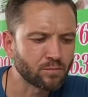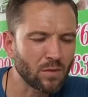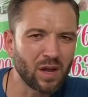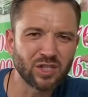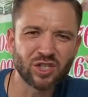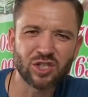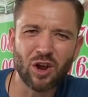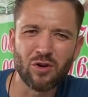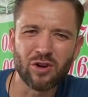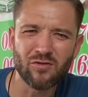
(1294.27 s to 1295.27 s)
It's
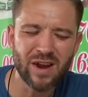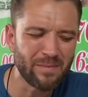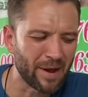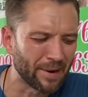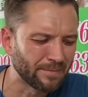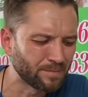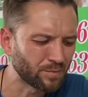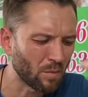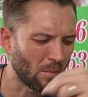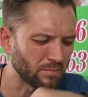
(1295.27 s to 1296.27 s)
so creamy
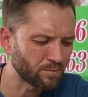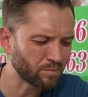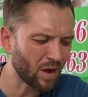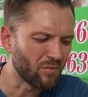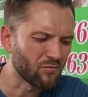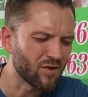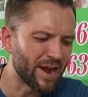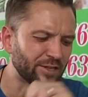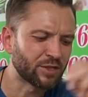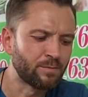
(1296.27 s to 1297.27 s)
and
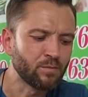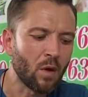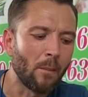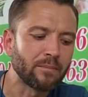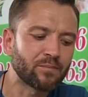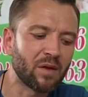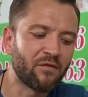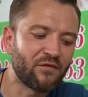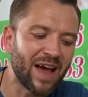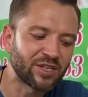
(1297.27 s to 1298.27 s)
rich and
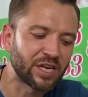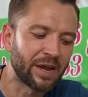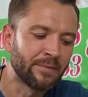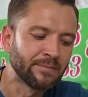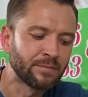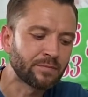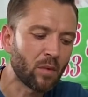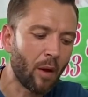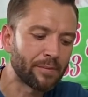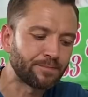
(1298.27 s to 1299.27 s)
fatty.
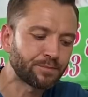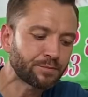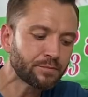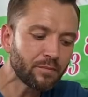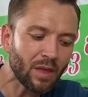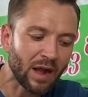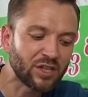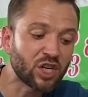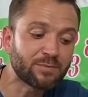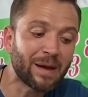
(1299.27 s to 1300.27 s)

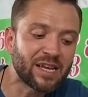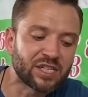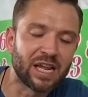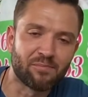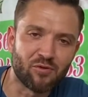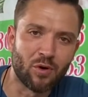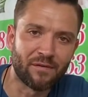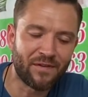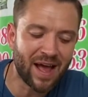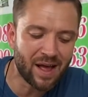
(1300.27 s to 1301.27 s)
It's just basically
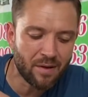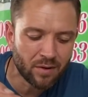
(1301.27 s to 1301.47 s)
prawn fat.